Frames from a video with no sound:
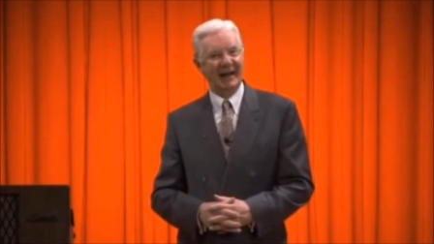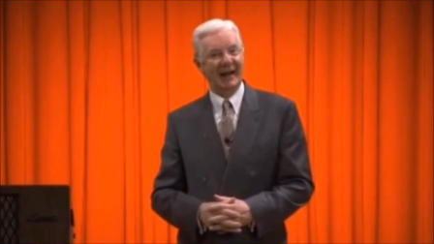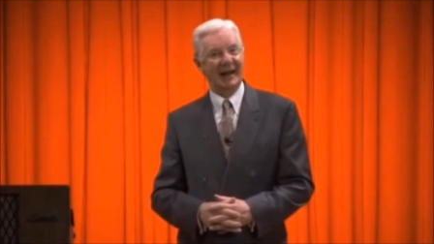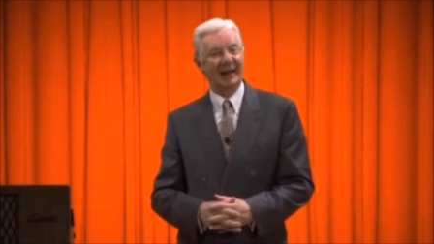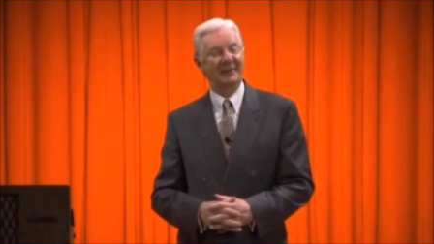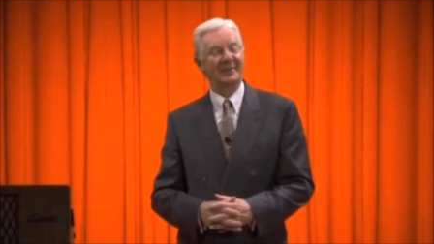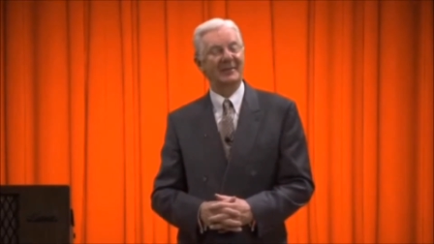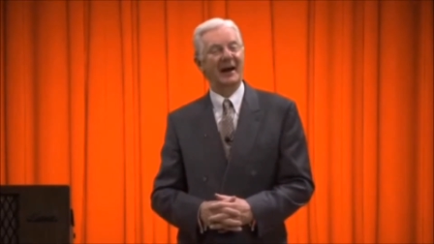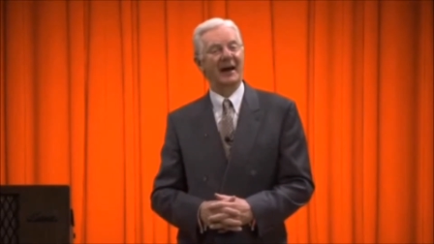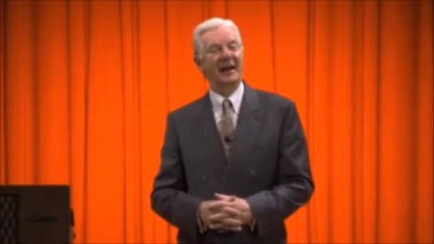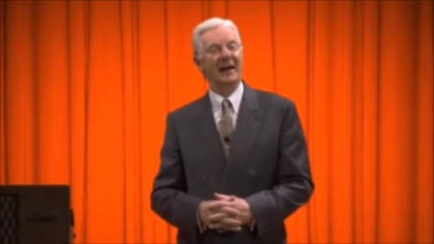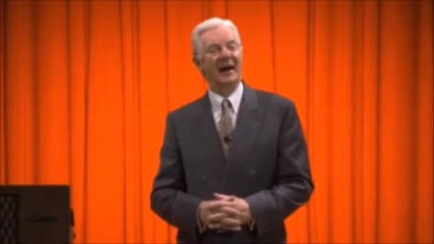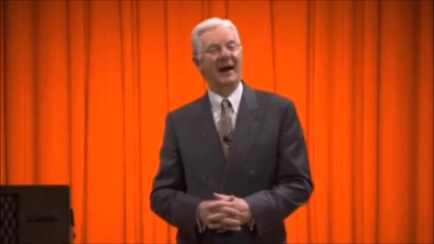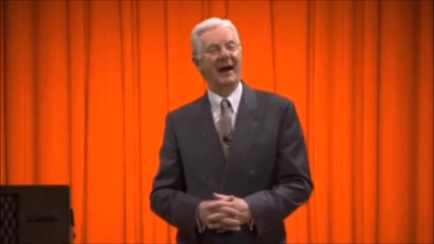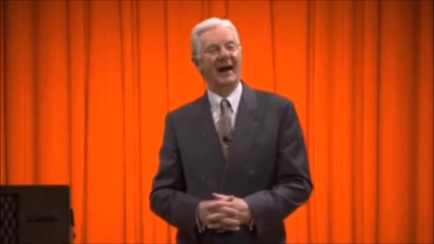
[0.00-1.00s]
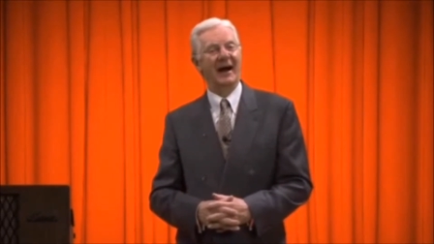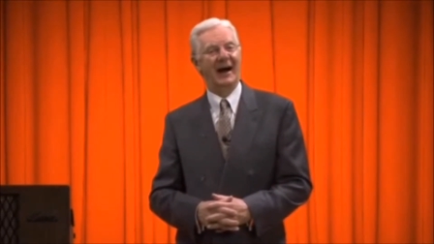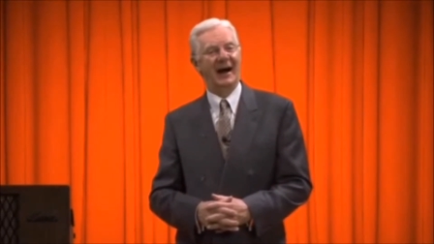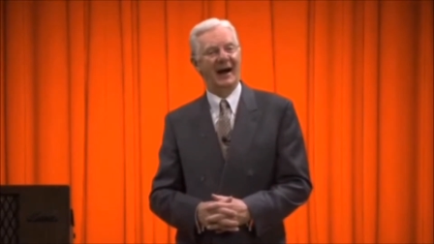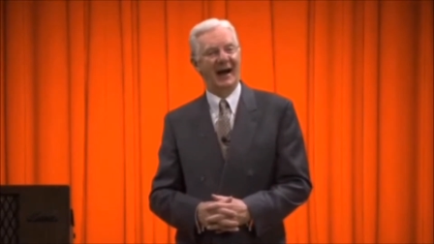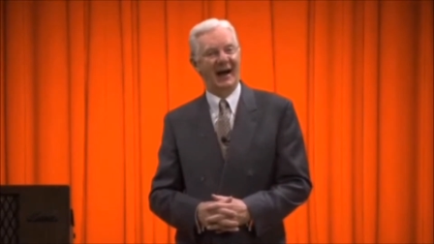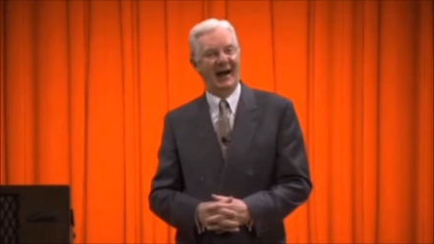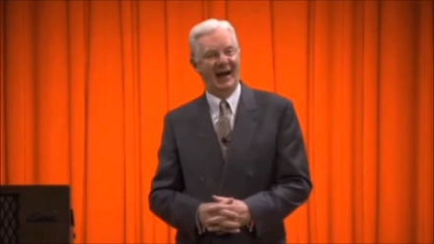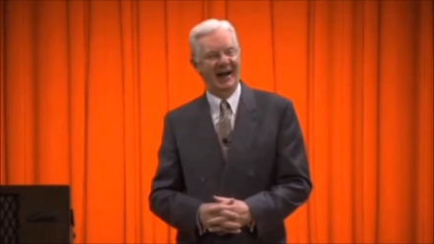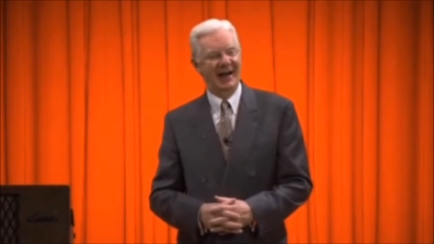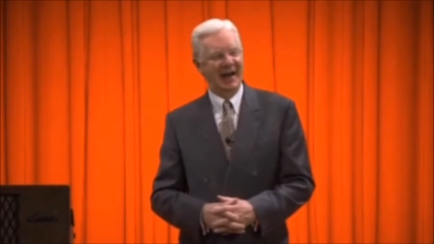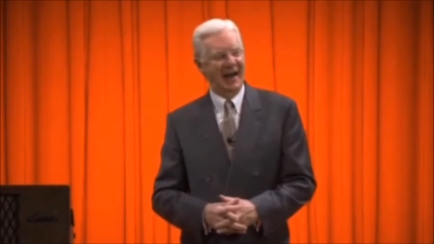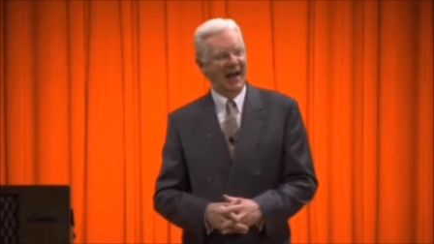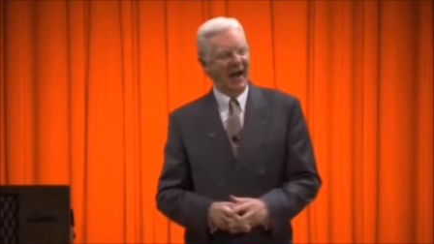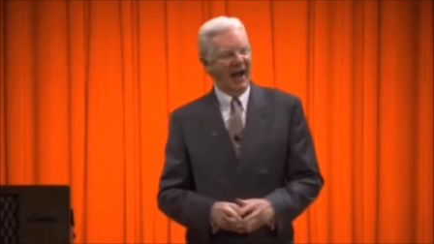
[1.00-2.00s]
And I thought, aha,
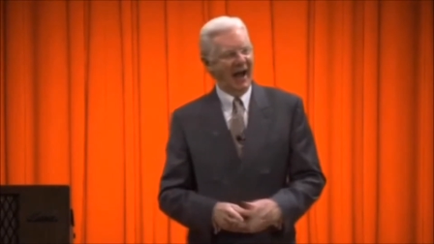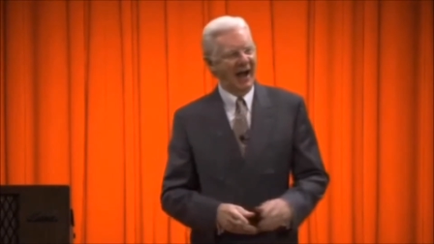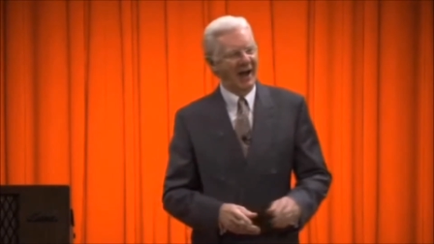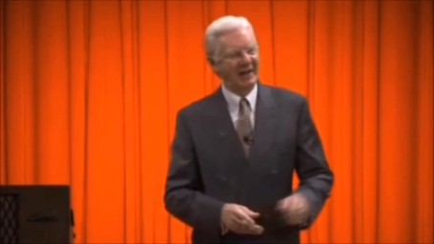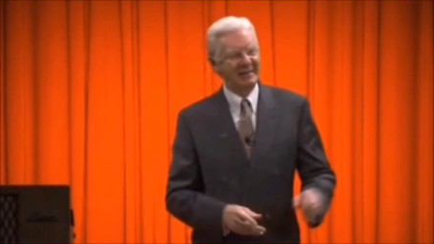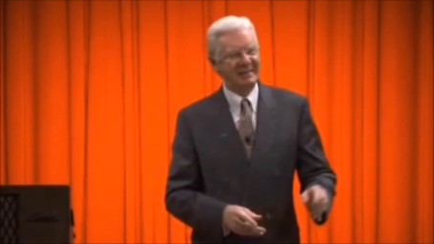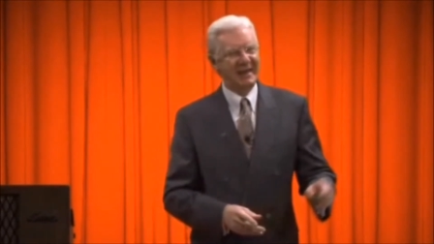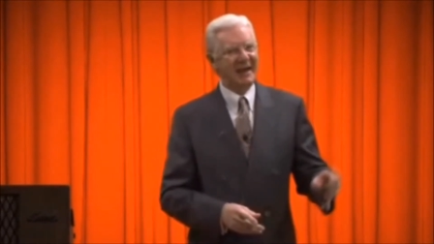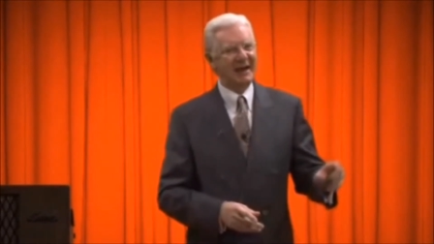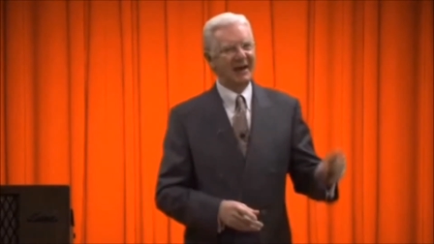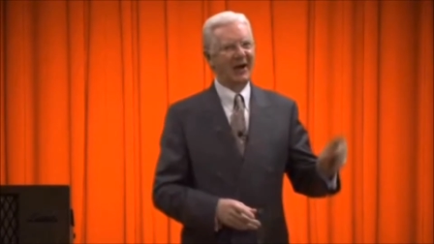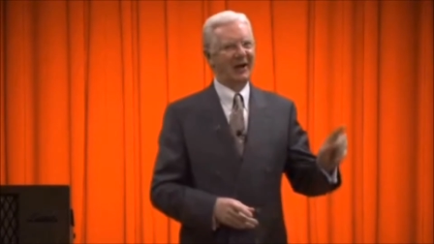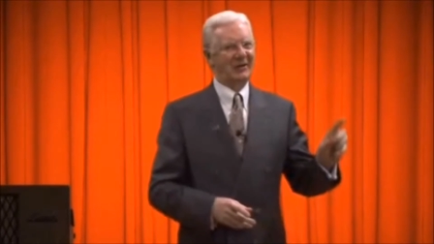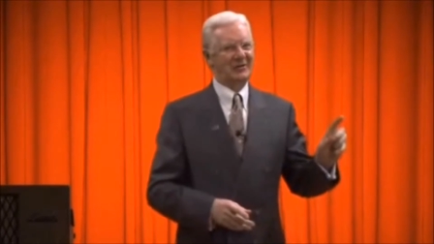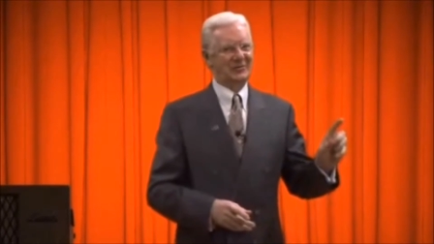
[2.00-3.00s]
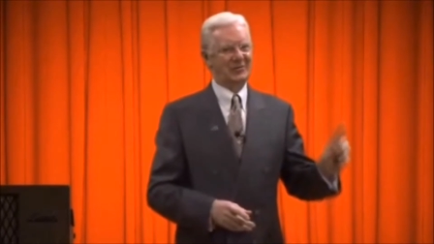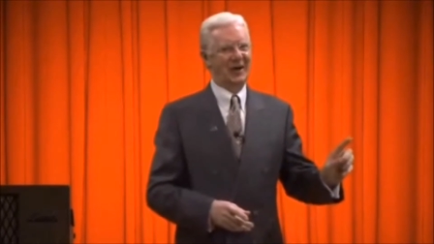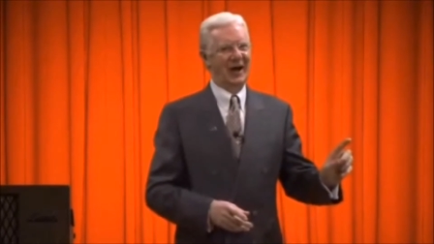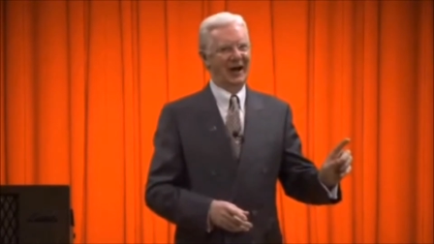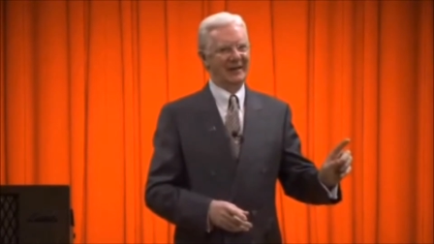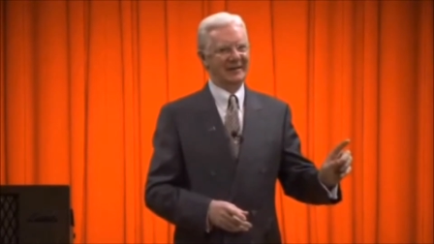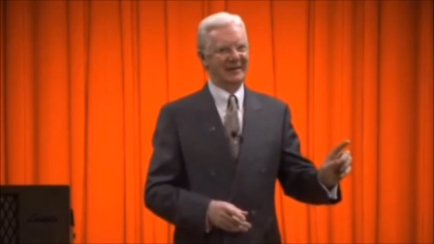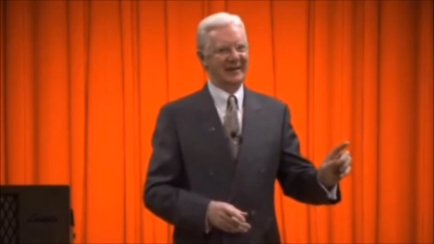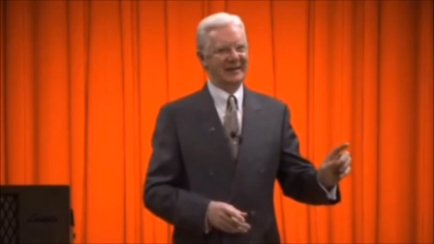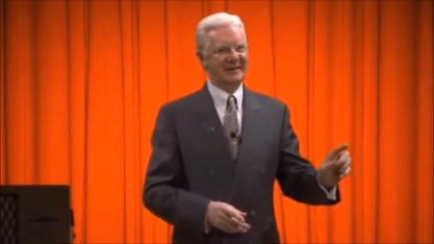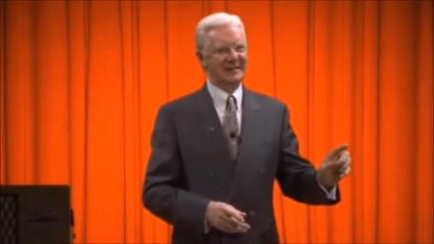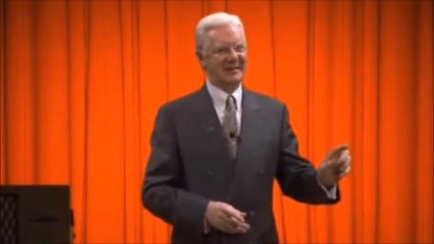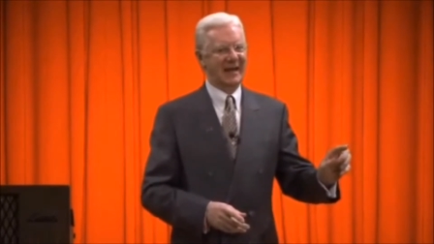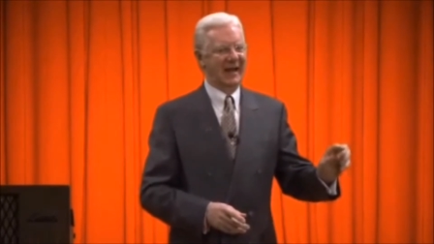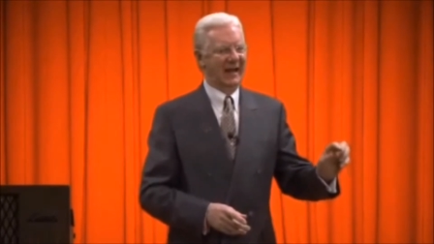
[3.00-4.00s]
I think I'll try
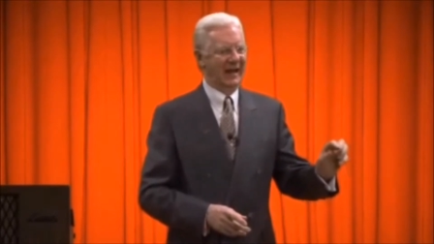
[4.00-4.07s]
this.